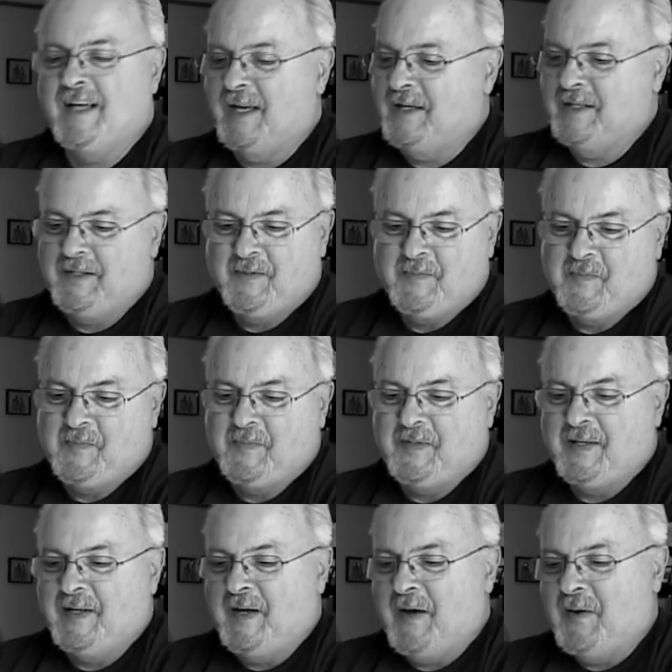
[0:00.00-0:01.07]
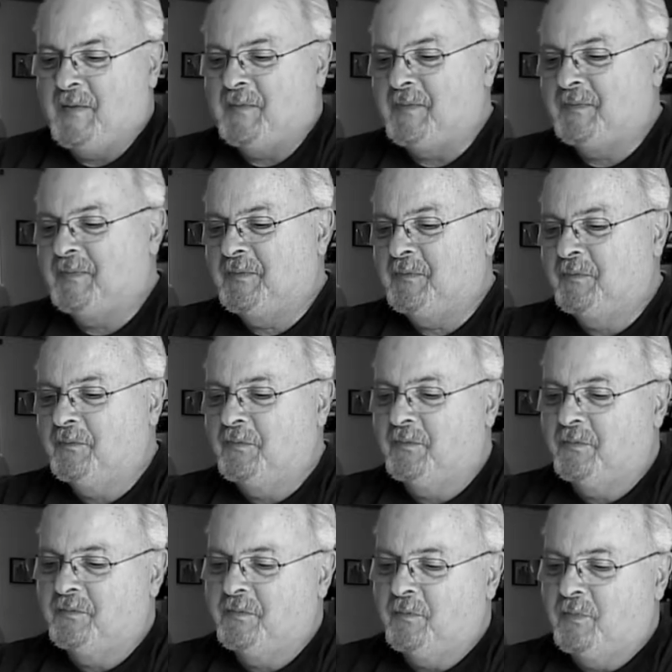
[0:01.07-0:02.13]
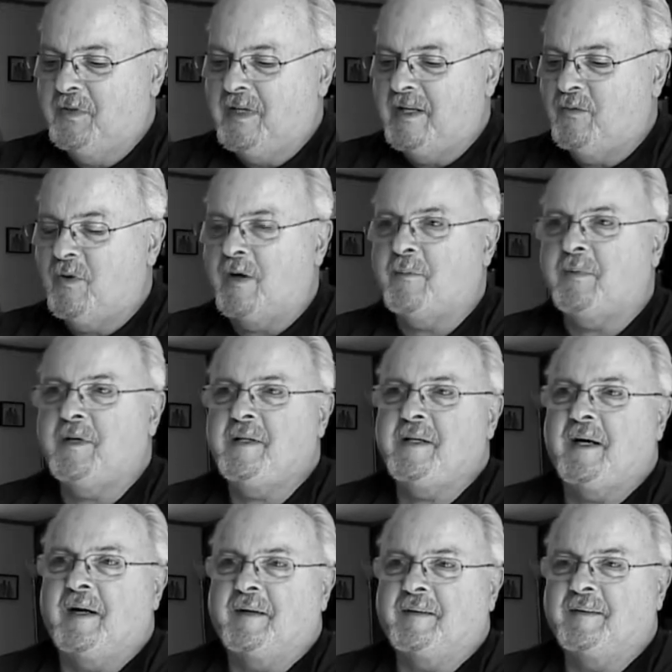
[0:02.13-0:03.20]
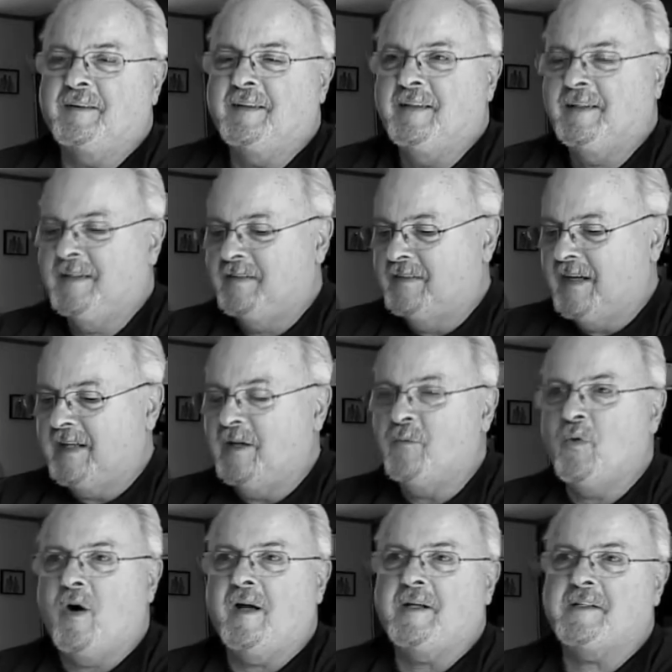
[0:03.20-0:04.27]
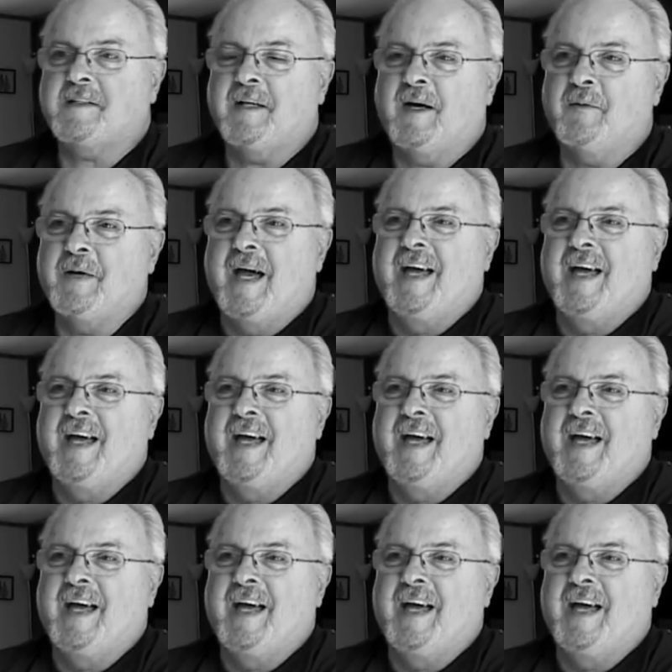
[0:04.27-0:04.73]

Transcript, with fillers: Eh, eh, you know, yeah. Hmm? we didn't even want to be there. Right. They didn't want us there.